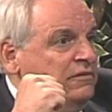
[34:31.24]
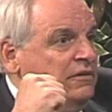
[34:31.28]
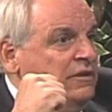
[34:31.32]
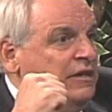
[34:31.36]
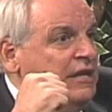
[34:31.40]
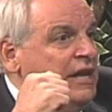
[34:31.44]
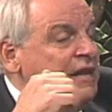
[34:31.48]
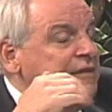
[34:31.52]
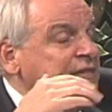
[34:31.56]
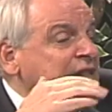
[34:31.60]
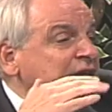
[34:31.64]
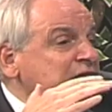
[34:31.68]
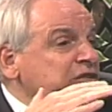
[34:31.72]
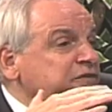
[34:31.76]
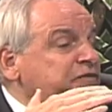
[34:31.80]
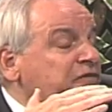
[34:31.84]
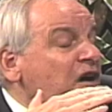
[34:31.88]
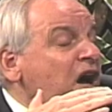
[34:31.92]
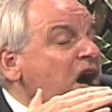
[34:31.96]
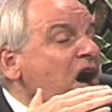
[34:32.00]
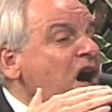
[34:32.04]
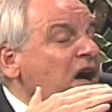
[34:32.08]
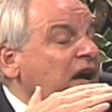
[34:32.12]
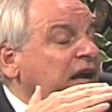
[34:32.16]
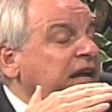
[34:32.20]
And that's
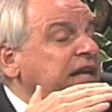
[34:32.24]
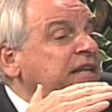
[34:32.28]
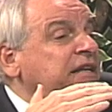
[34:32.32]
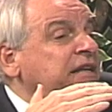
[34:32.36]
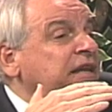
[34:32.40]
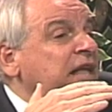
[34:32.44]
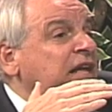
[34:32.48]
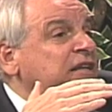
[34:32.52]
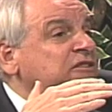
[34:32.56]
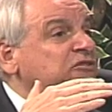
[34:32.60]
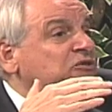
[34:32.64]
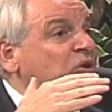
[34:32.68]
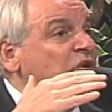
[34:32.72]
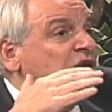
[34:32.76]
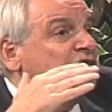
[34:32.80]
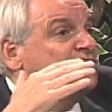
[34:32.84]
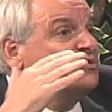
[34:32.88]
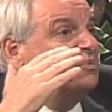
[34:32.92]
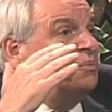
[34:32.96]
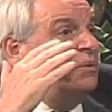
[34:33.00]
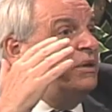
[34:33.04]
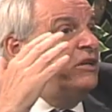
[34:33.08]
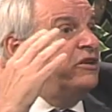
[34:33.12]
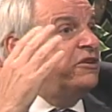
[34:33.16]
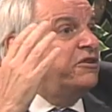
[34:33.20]
fine, as long as
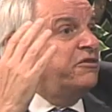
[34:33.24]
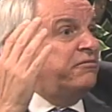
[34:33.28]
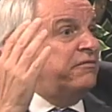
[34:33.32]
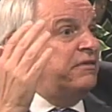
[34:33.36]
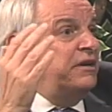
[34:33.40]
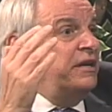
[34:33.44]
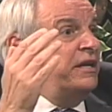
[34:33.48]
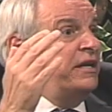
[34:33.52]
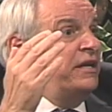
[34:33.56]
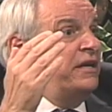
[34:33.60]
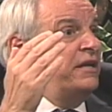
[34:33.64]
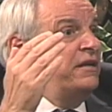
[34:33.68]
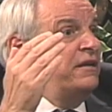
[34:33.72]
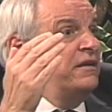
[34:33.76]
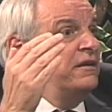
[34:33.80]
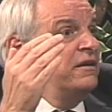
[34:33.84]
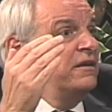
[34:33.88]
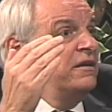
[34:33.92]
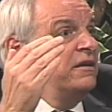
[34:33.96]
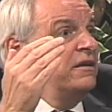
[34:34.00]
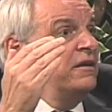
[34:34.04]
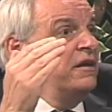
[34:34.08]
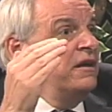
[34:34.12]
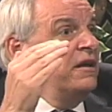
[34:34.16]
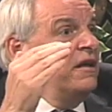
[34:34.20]
we agree
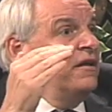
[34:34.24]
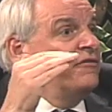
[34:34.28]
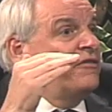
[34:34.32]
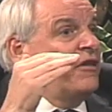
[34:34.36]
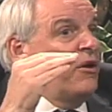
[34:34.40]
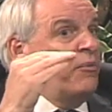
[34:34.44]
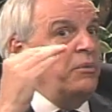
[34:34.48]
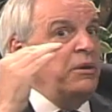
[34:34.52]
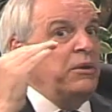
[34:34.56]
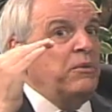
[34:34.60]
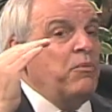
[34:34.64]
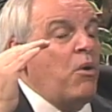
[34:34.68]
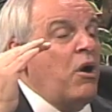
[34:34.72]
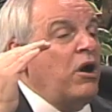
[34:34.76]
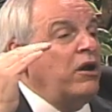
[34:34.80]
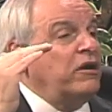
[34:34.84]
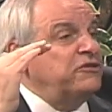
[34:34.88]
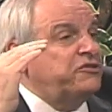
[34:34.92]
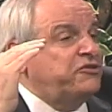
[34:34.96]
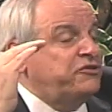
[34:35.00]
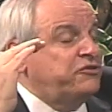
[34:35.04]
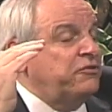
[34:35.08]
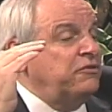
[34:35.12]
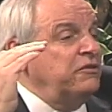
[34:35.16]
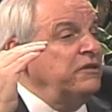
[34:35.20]
that we want a
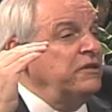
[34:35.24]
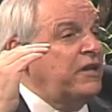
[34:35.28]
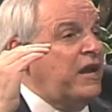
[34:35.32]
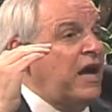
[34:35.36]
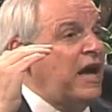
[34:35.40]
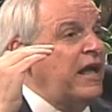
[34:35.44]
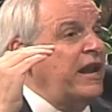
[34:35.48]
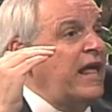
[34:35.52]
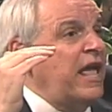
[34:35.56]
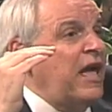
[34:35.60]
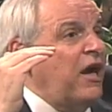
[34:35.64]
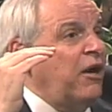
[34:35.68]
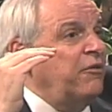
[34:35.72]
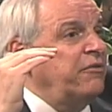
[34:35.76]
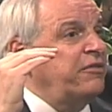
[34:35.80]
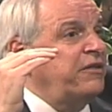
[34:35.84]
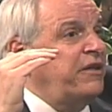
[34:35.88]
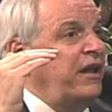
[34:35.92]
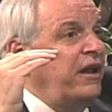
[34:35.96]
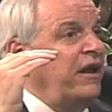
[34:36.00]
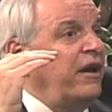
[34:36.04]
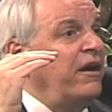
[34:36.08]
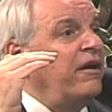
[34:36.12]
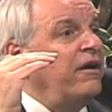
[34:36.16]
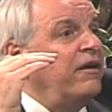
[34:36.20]
certain kind of health
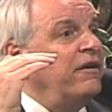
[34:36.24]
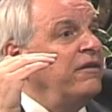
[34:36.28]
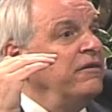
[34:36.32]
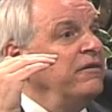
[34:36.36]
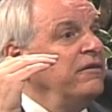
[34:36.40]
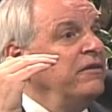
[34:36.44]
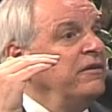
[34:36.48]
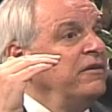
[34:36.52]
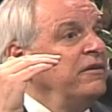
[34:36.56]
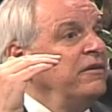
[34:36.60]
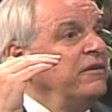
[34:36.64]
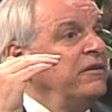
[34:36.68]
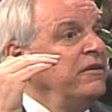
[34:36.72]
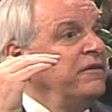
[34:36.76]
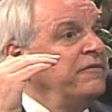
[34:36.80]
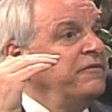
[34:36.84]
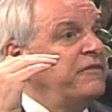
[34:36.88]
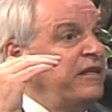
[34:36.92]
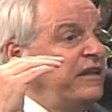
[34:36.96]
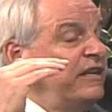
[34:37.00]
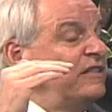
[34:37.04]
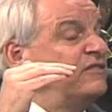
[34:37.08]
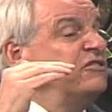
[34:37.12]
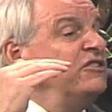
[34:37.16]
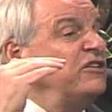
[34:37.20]
care
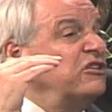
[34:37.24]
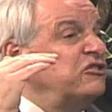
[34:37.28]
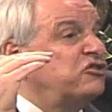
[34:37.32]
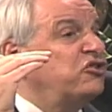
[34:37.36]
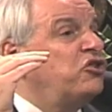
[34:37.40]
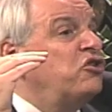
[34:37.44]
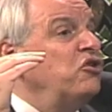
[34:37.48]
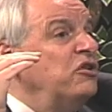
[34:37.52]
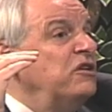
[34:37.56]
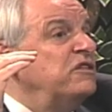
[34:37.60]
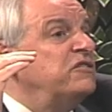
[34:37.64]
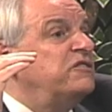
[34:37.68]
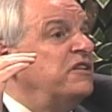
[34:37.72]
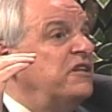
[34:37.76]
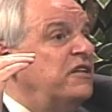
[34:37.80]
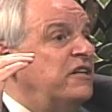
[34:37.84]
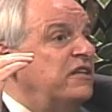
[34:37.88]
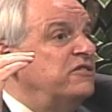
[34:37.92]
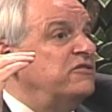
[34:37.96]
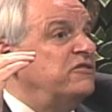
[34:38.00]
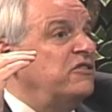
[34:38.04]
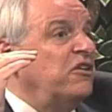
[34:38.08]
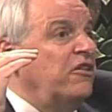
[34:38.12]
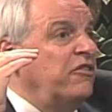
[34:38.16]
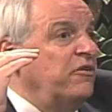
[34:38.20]
that isn't as good as it
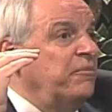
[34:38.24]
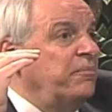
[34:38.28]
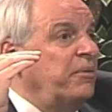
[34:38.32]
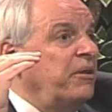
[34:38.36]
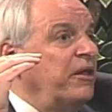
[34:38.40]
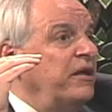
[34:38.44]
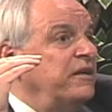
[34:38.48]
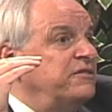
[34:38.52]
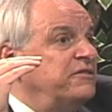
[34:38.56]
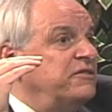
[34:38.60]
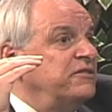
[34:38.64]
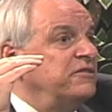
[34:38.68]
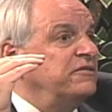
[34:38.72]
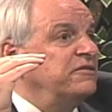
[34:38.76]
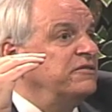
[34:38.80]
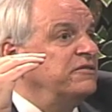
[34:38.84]
is other places.